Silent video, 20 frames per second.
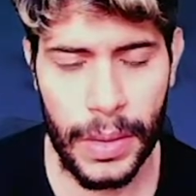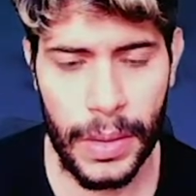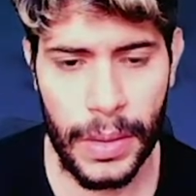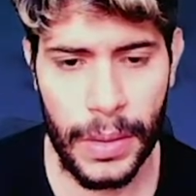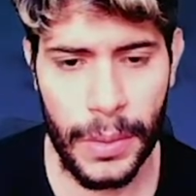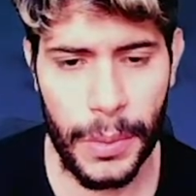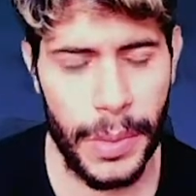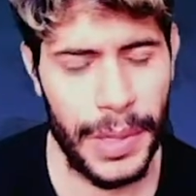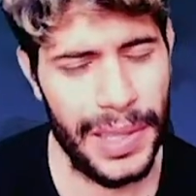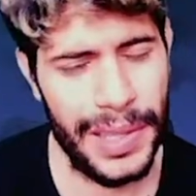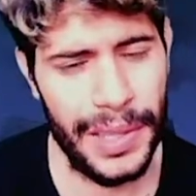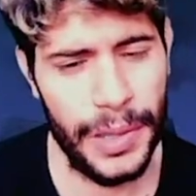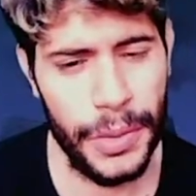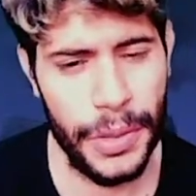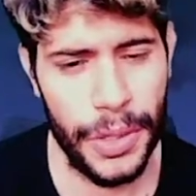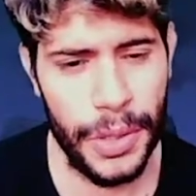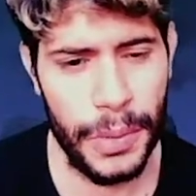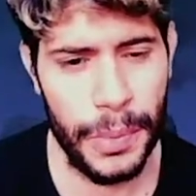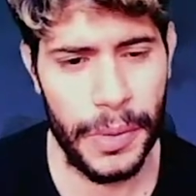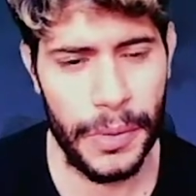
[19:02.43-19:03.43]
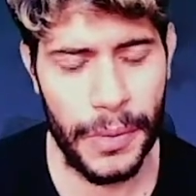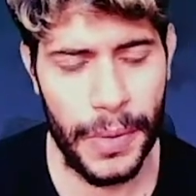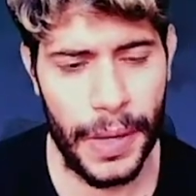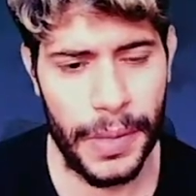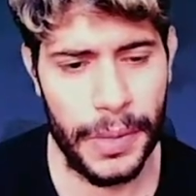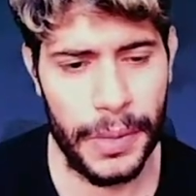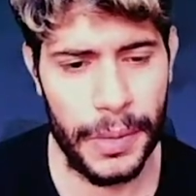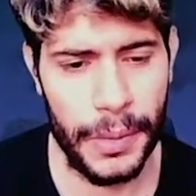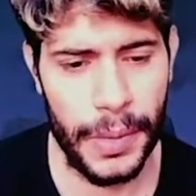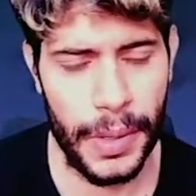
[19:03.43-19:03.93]
We still should be
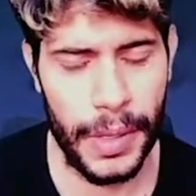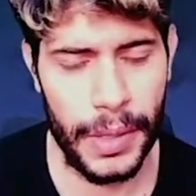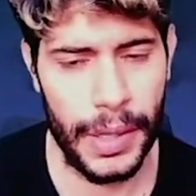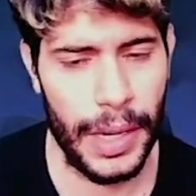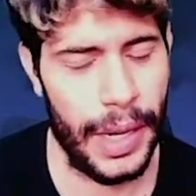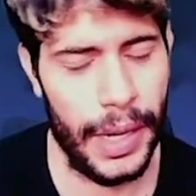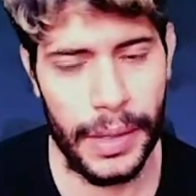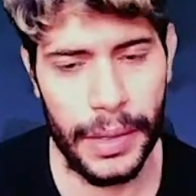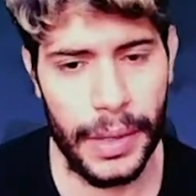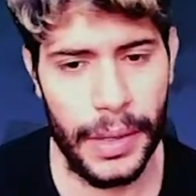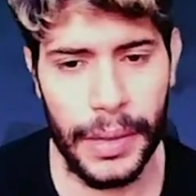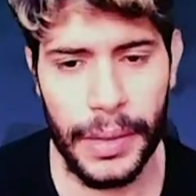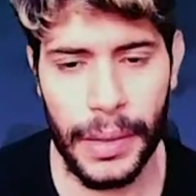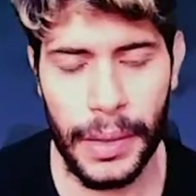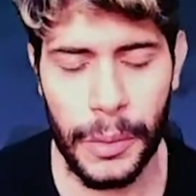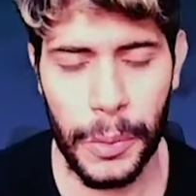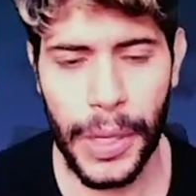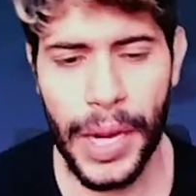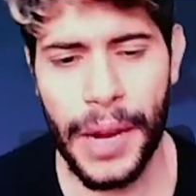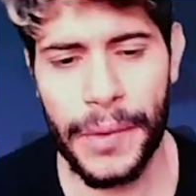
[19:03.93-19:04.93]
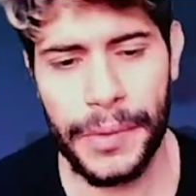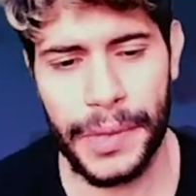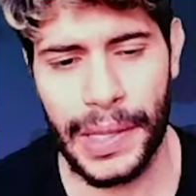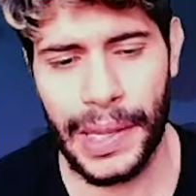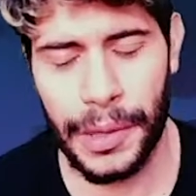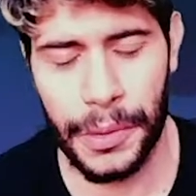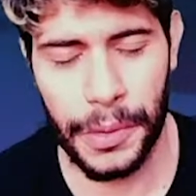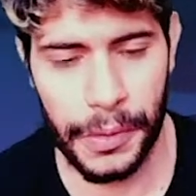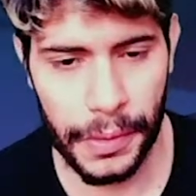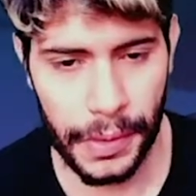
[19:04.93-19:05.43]
faster, right? Yeah. And we have
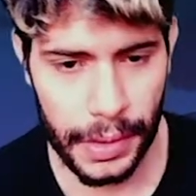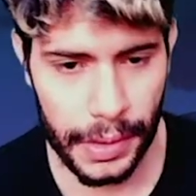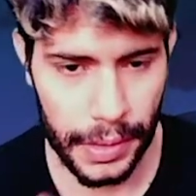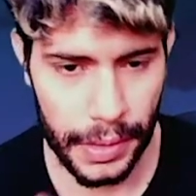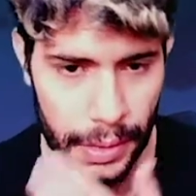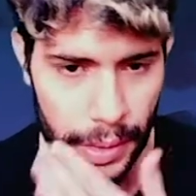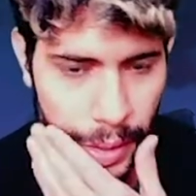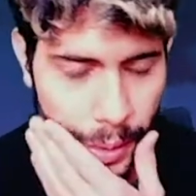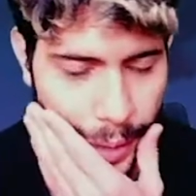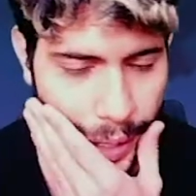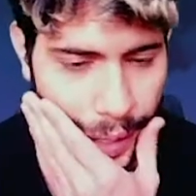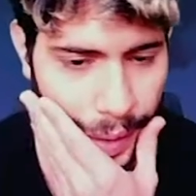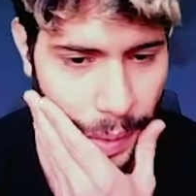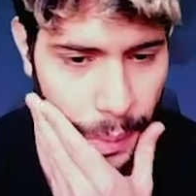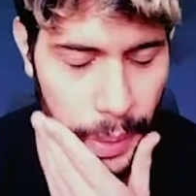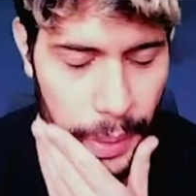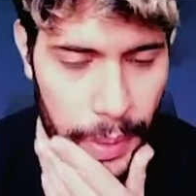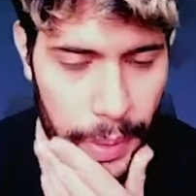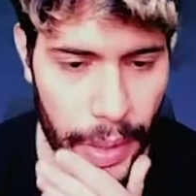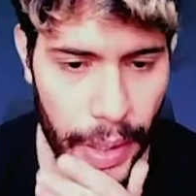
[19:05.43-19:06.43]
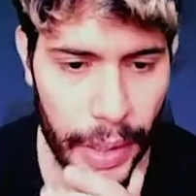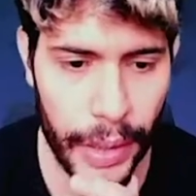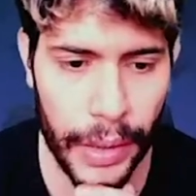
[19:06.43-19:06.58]
Scary Face, so I don't care about that.